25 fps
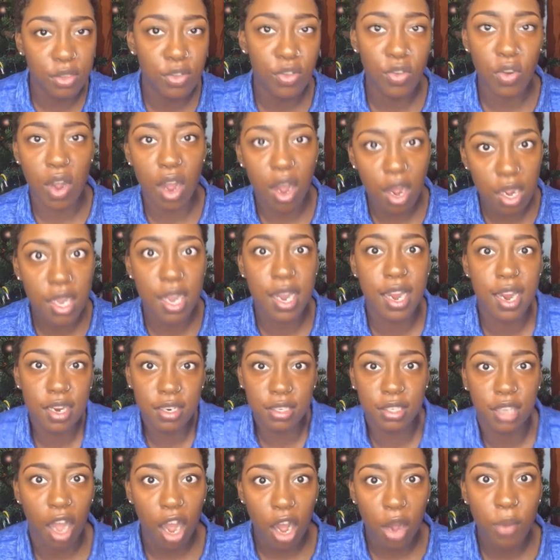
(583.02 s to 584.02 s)
your hair
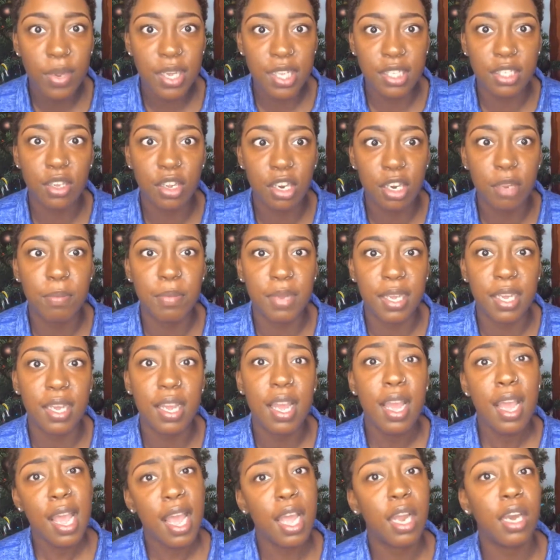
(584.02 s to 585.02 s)
is always going to
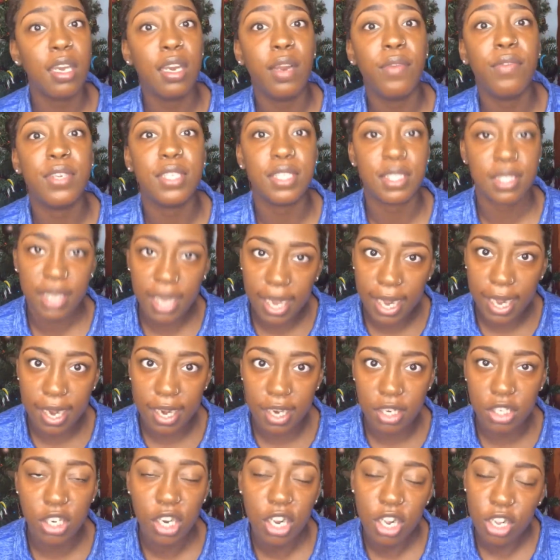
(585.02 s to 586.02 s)
be at a different
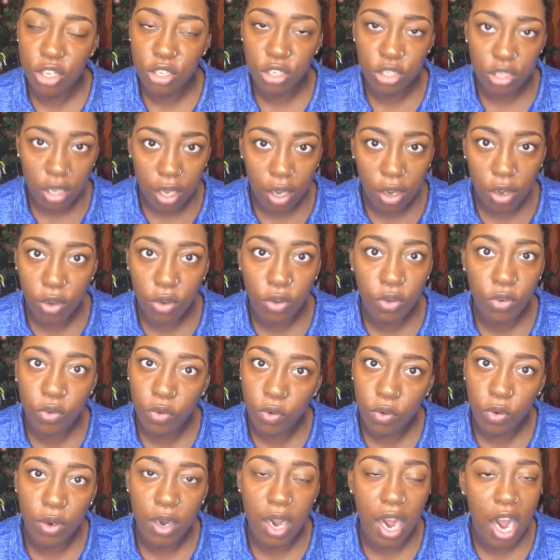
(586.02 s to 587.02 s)
stage. So
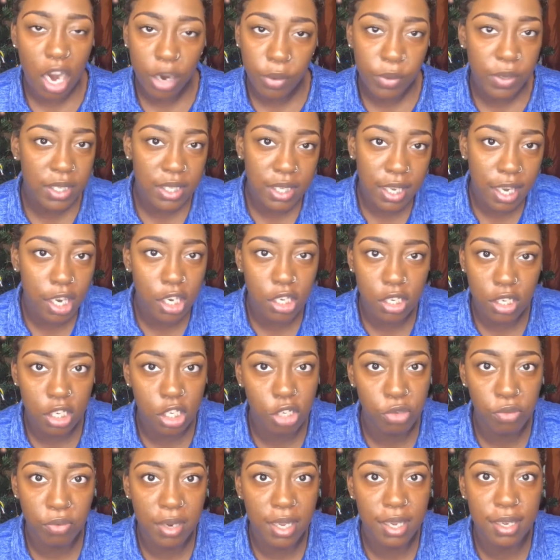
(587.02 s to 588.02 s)
awkward stage
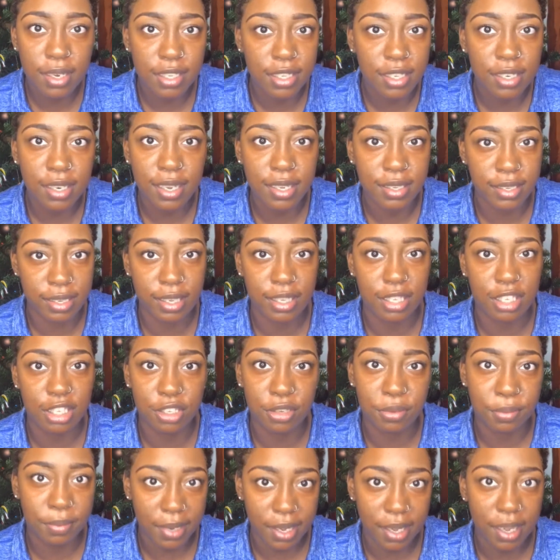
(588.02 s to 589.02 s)
just really doesn't exist
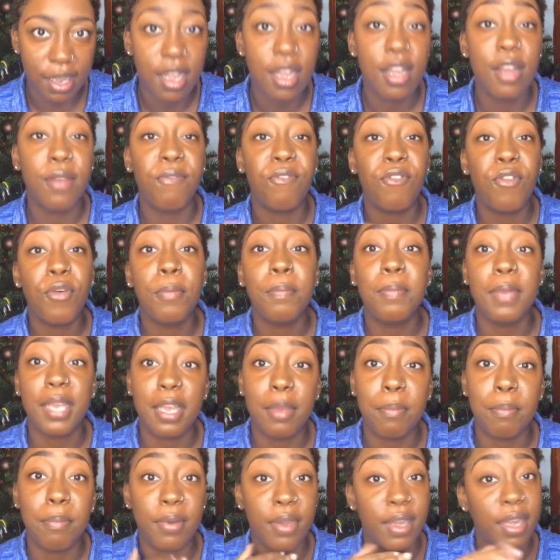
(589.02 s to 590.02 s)
to me, for
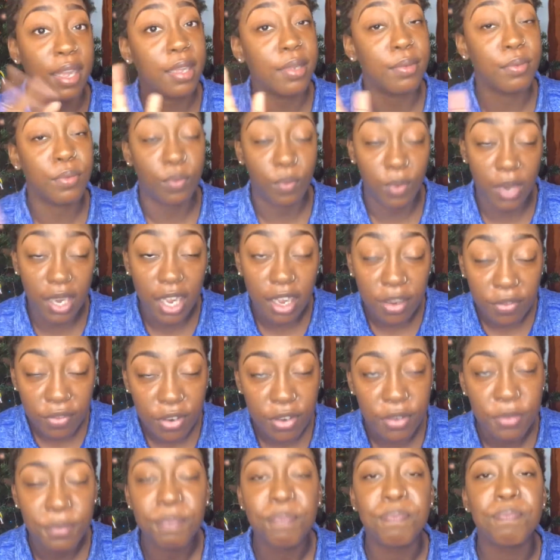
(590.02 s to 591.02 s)
me, but
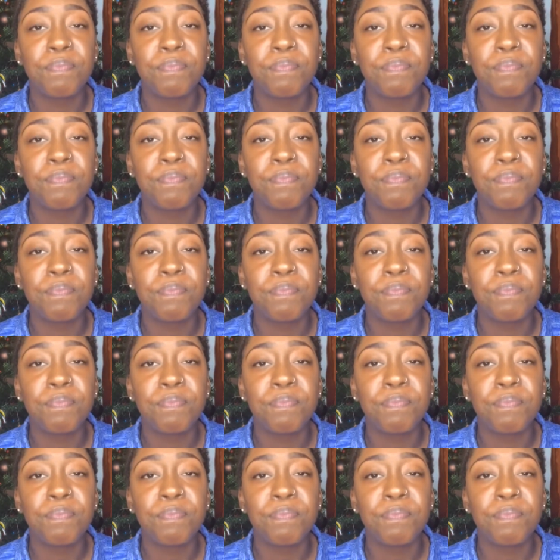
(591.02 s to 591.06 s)
whatever.